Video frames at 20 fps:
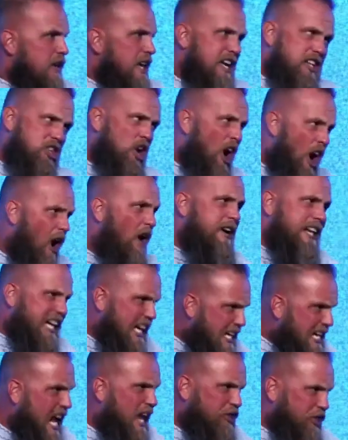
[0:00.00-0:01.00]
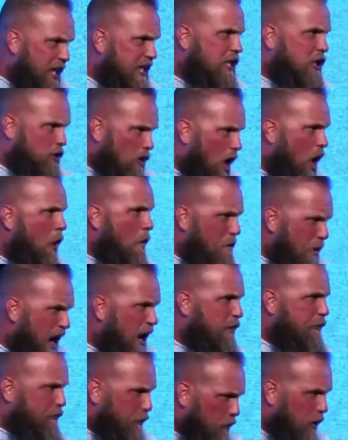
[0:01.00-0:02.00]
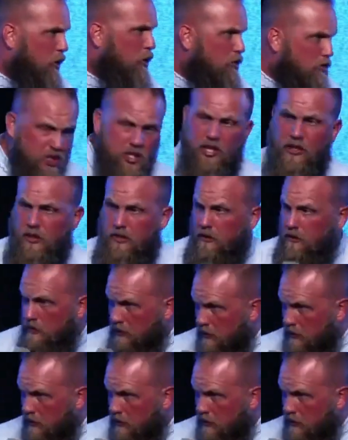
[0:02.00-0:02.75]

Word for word: It's hard to get that thing to grow and bear fruit.